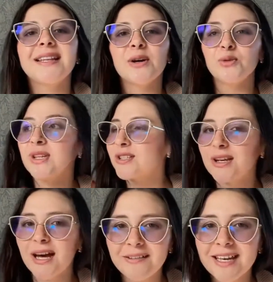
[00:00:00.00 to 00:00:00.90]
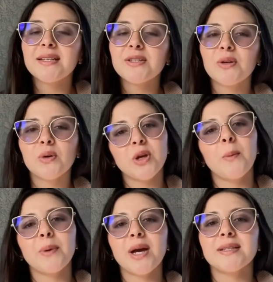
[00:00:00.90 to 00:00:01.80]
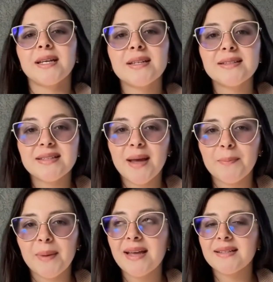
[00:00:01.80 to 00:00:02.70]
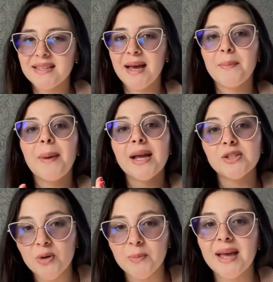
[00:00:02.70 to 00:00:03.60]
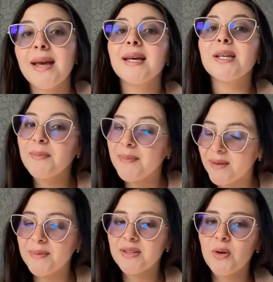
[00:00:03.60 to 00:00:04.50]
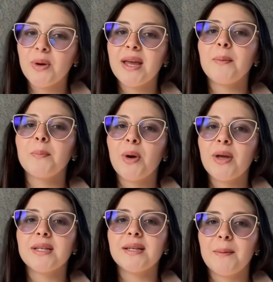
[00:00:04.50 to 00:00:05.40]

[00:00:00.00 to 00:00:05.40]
you can progress through the process step by step as you make each payment when important